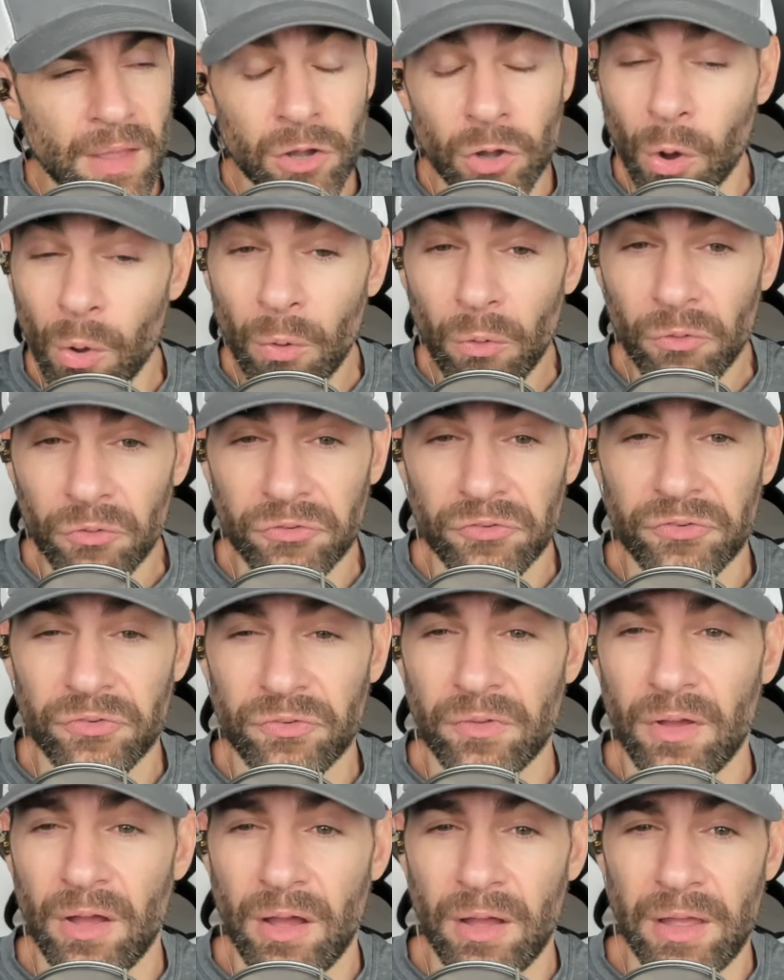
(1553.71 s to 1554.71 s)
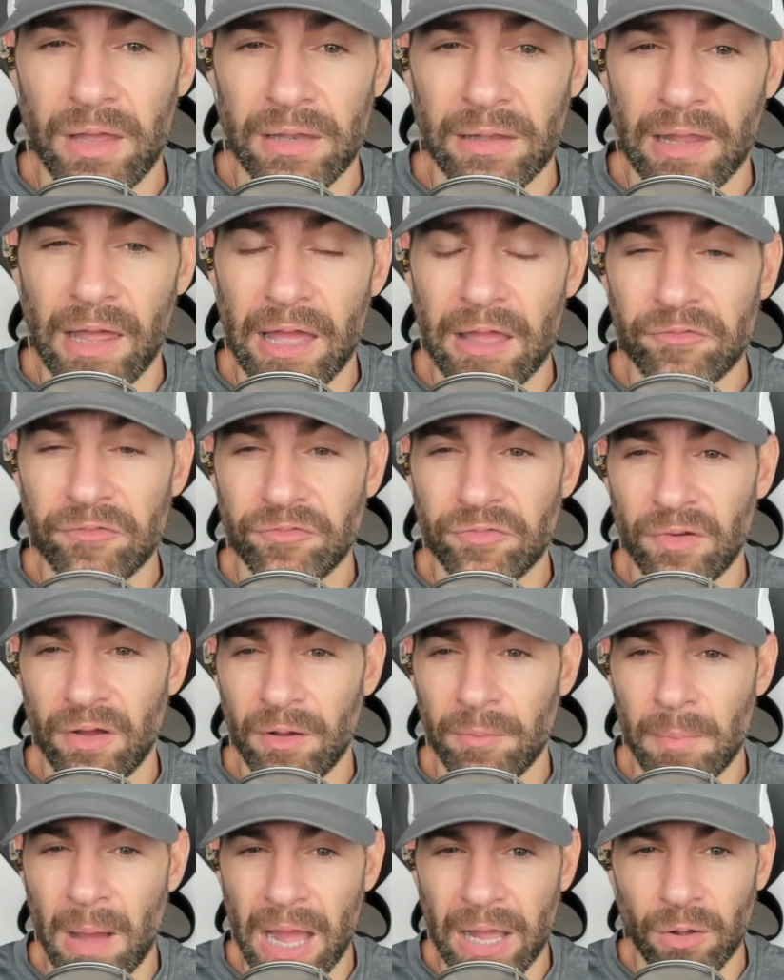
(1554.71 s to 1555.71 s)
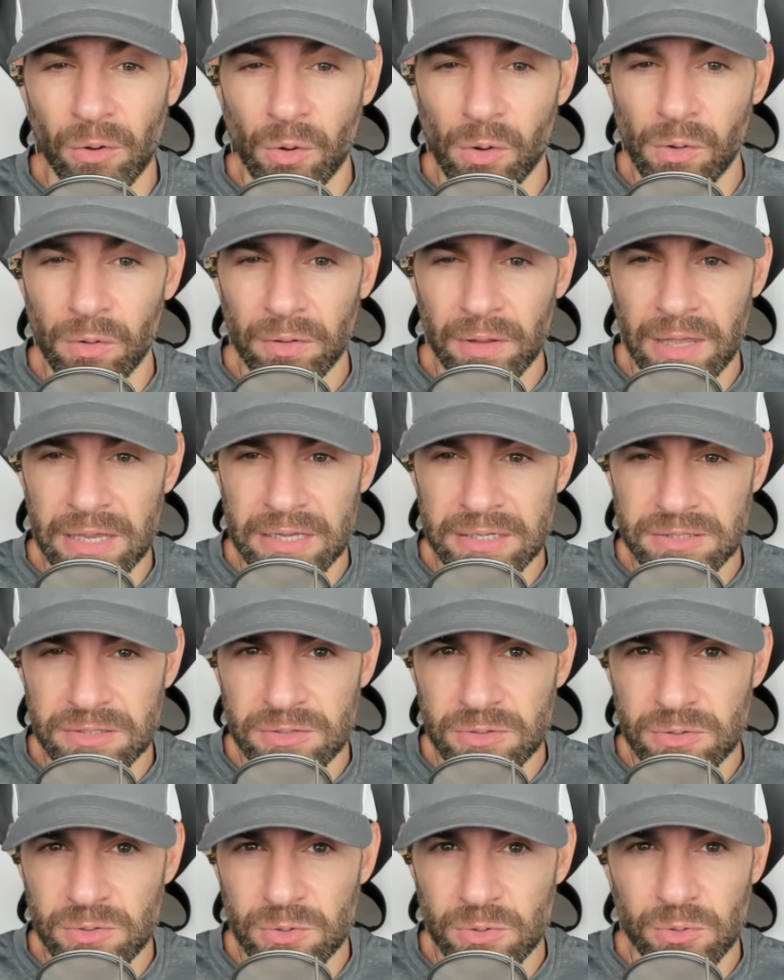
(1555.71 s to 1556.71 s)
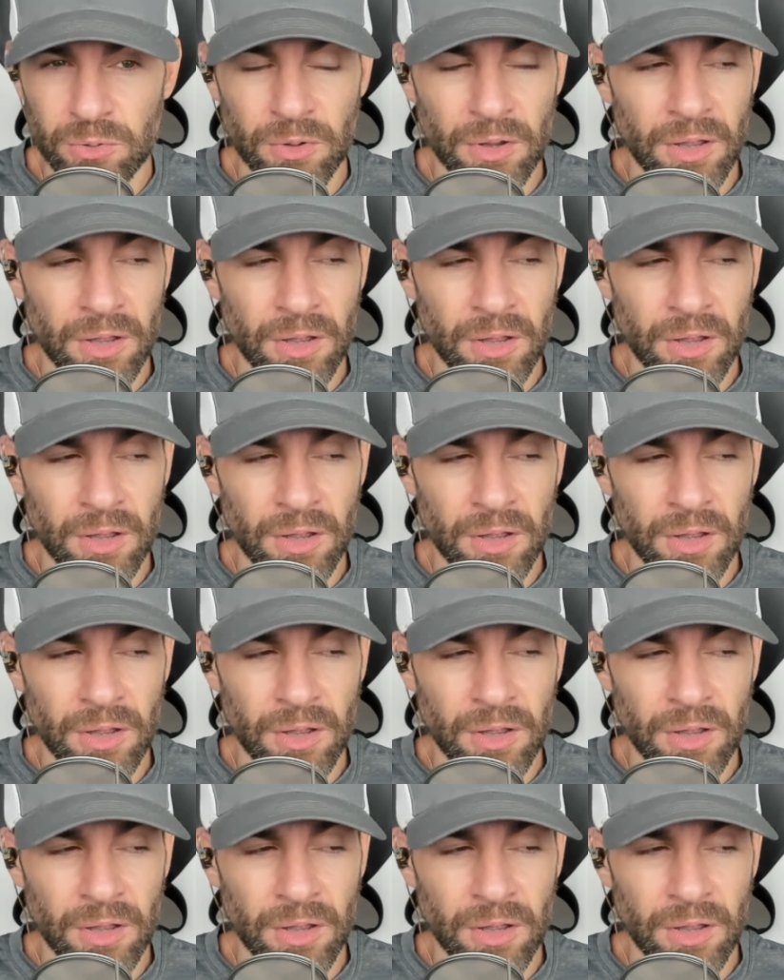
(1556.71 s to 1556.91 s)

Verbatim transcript: goals in life. My goal is to,